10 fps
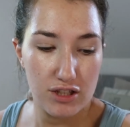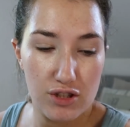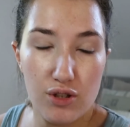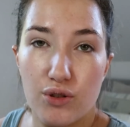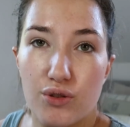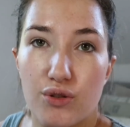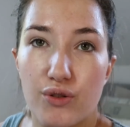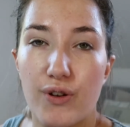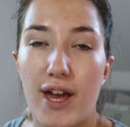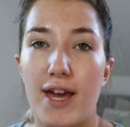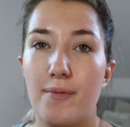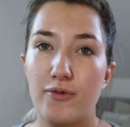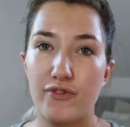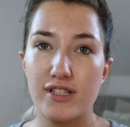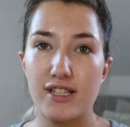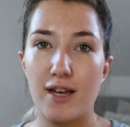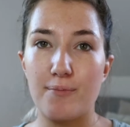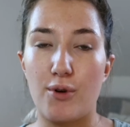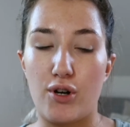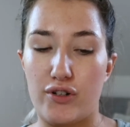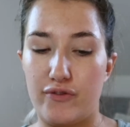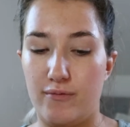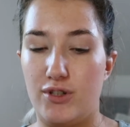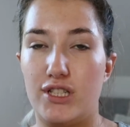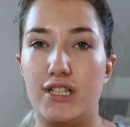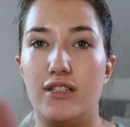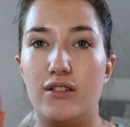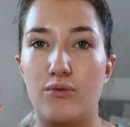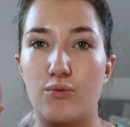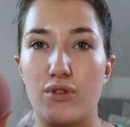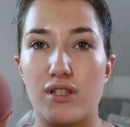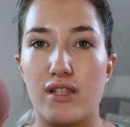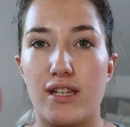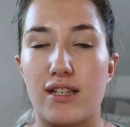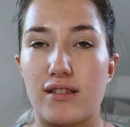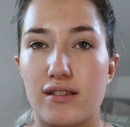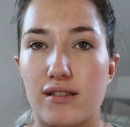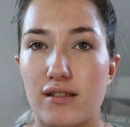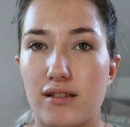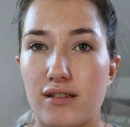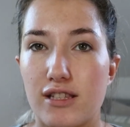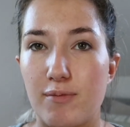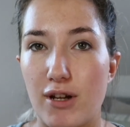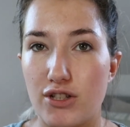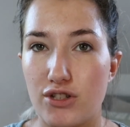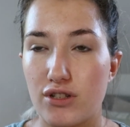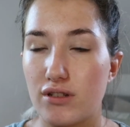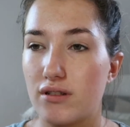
So, first thing I bought from Shein was this sponge.